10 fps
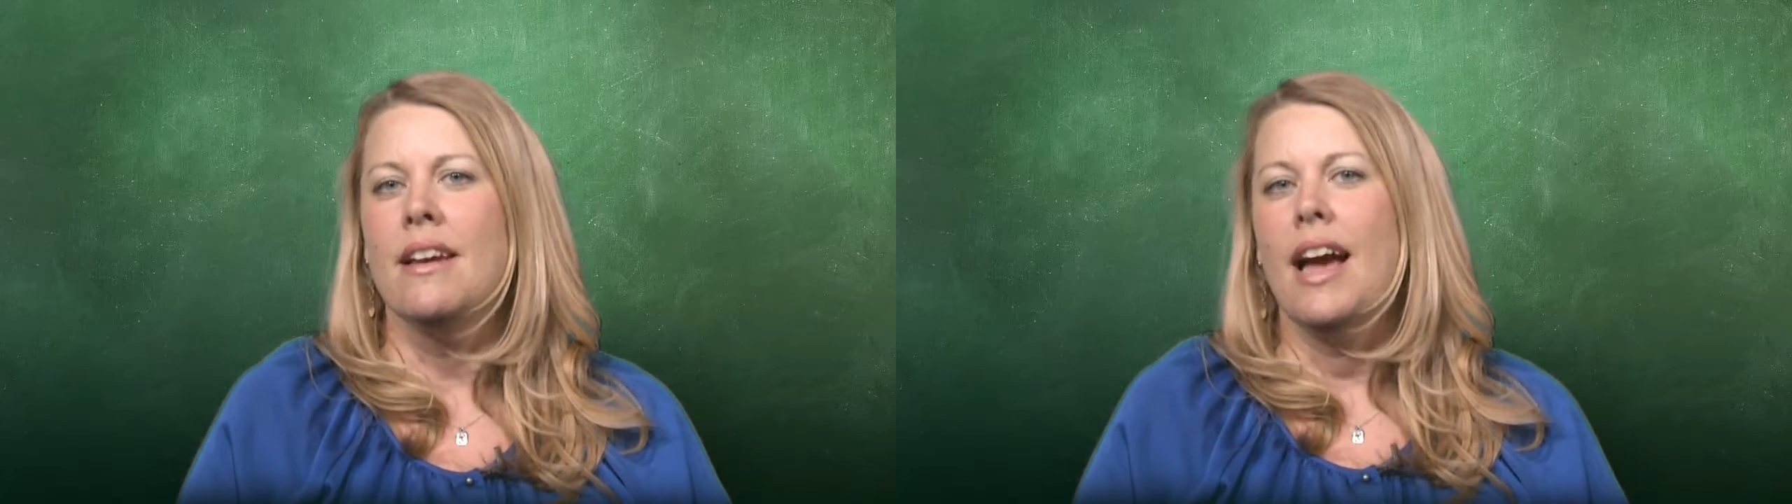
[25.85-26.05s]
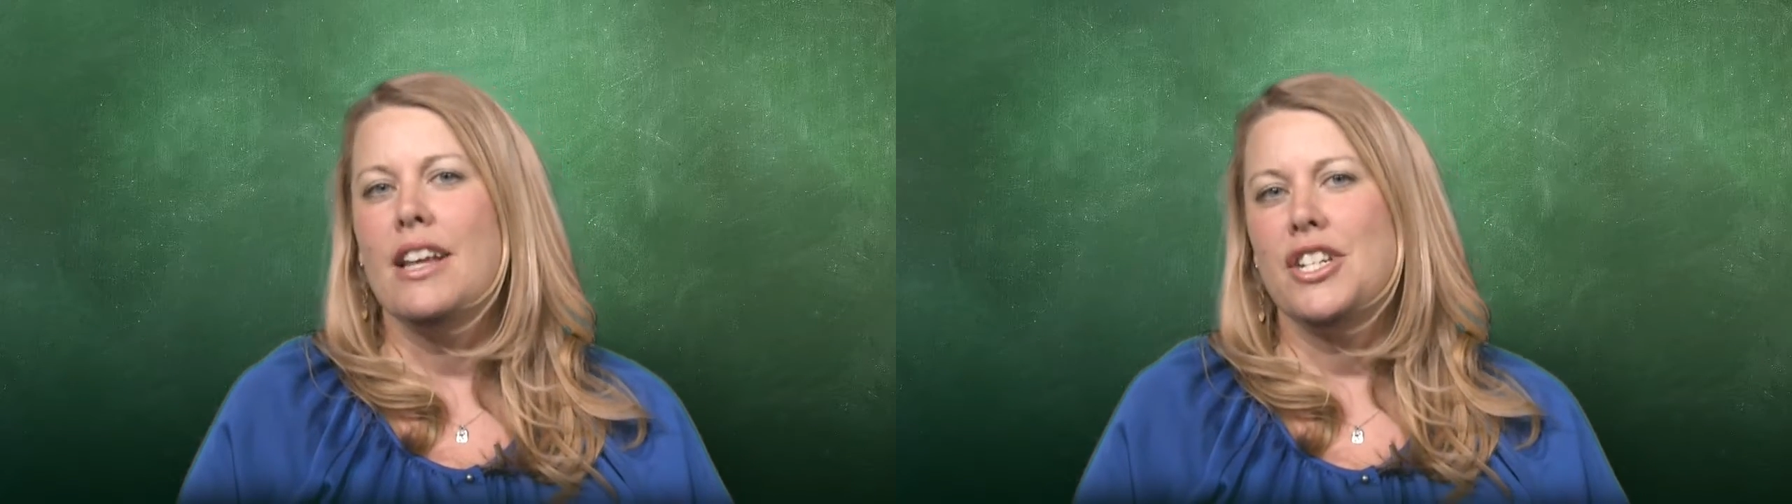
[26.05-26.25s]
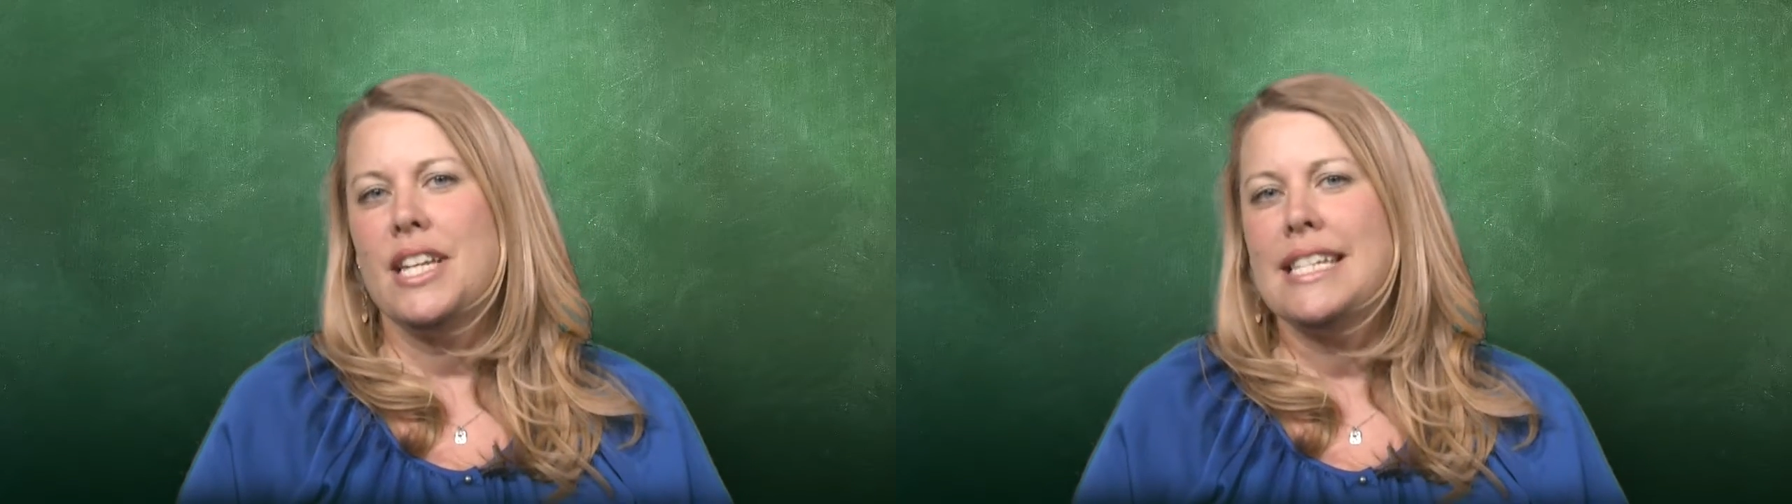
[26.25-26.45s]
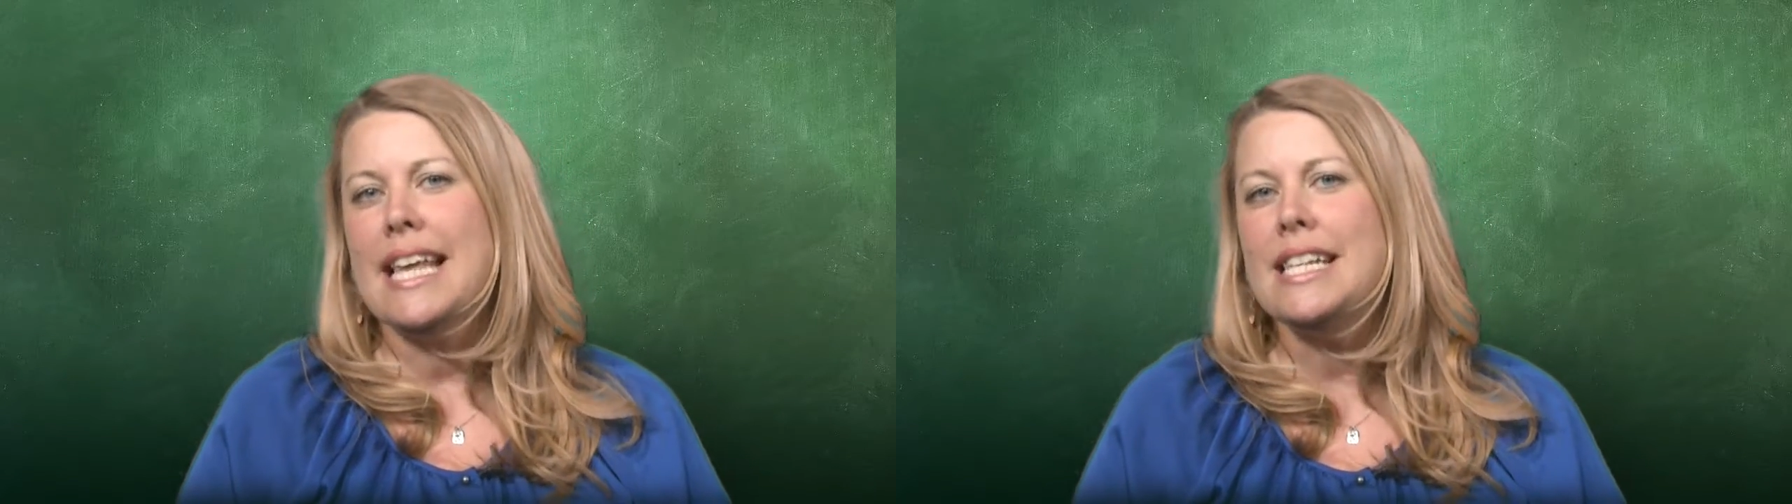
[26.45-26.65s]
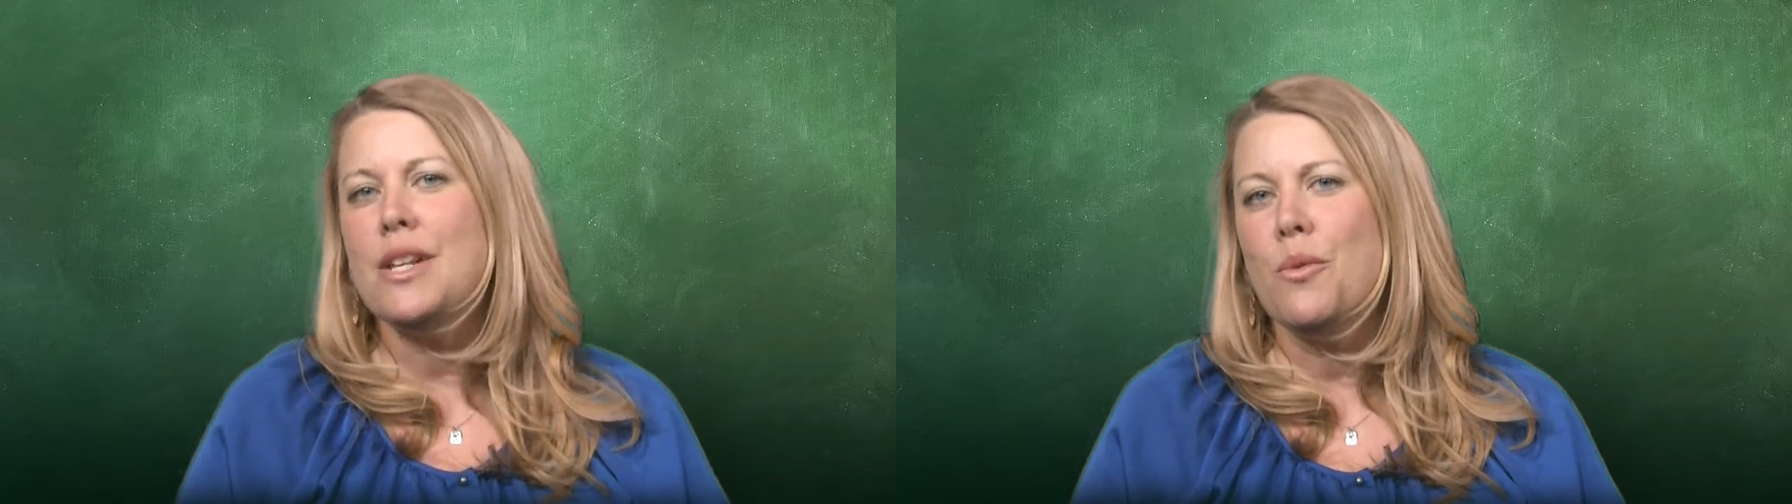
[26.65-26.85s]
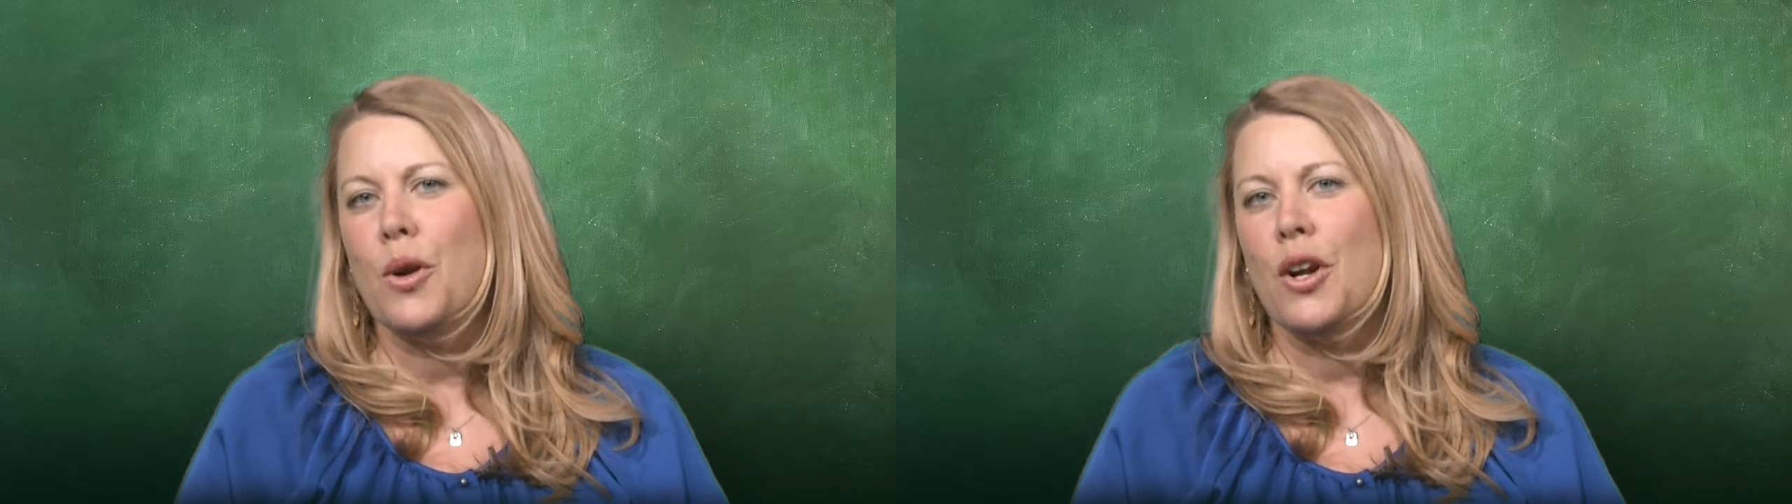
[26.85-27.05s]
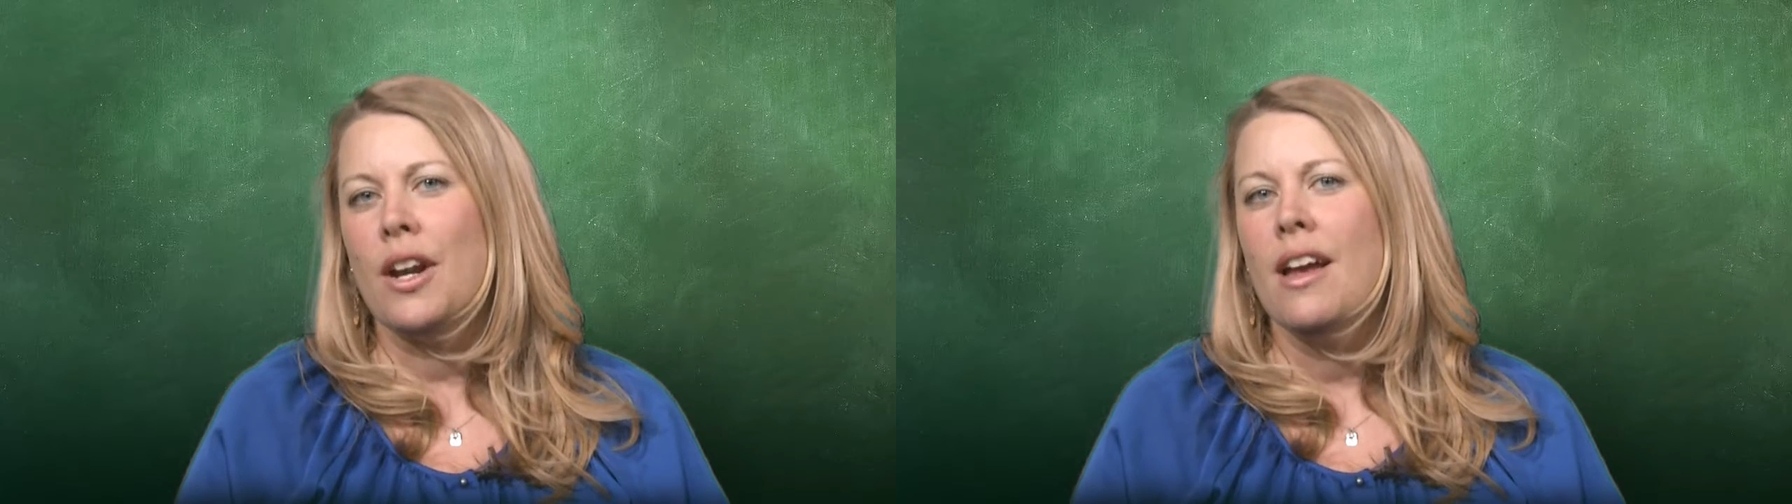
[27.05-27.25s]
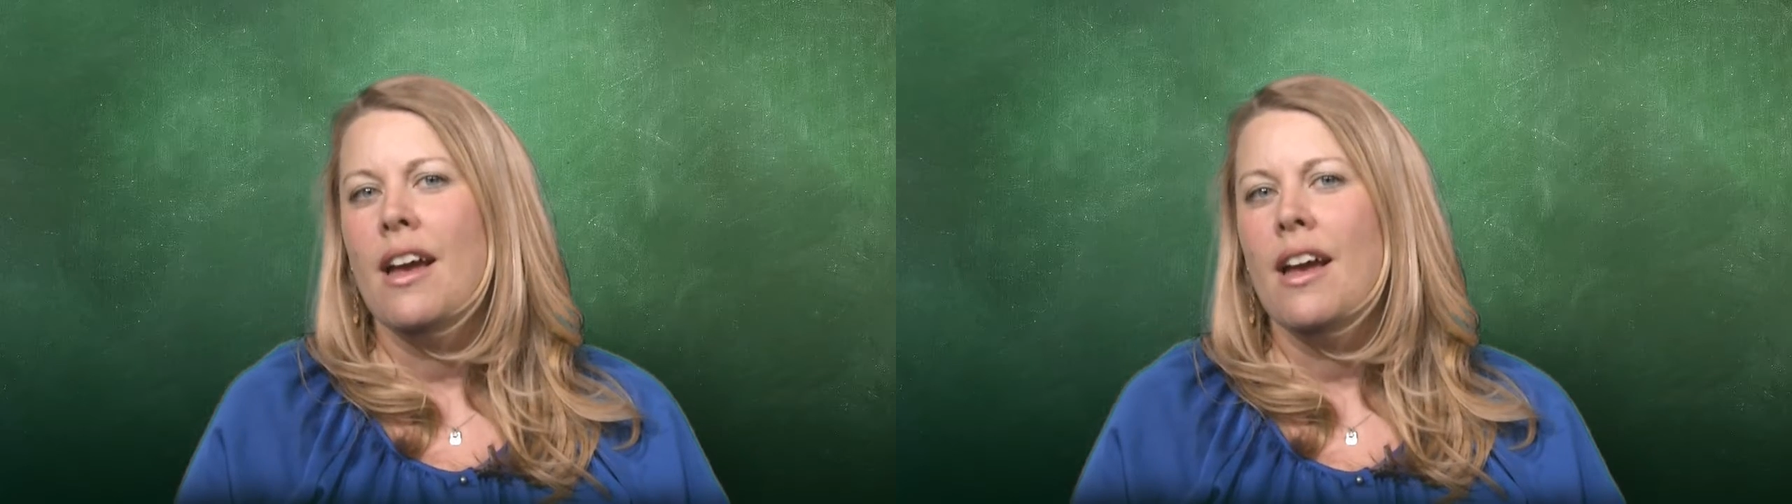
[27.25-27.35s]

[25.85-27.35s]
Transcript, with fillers: as she says a word